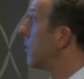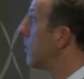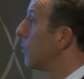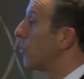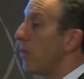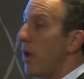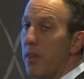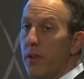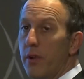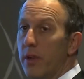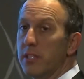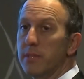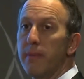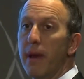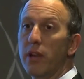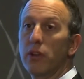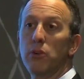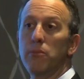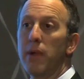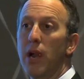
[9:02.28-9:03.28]
whether it's
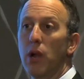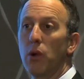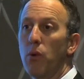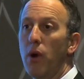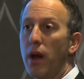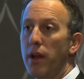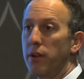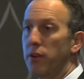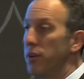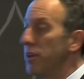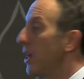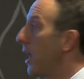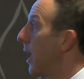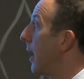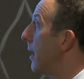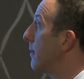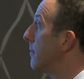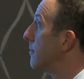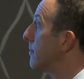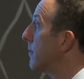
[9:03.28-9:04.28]
medical marijuana or
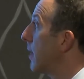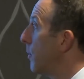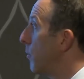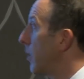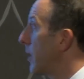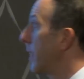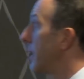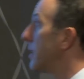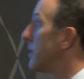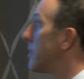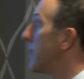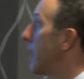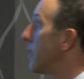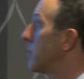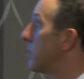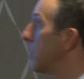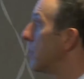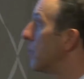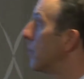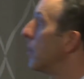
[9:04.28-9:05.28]
not, and we'll get into that
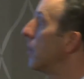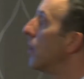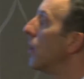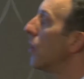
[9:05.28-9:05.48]
too.